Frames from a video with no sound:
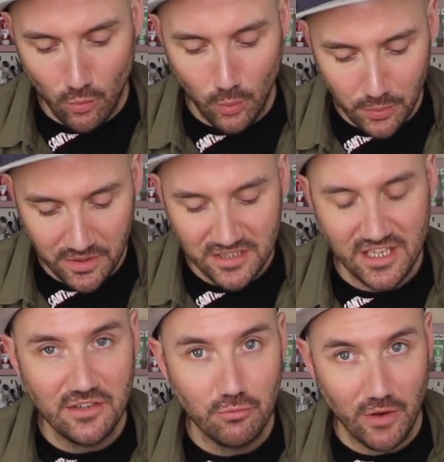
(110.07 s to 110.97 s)
walnut
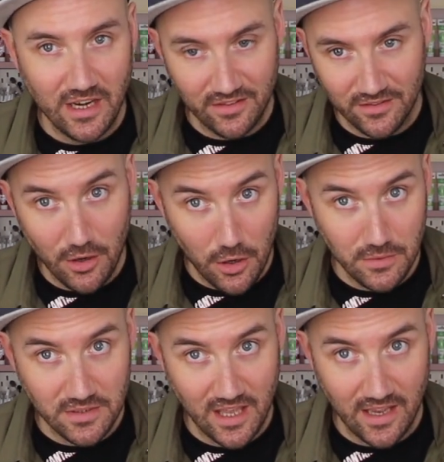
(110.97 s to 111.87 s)
and raisin
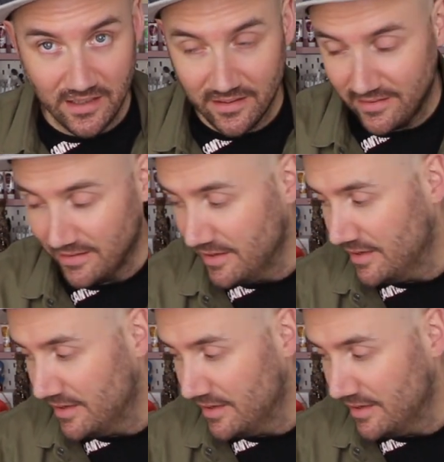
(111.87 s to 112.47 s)
oatcakes.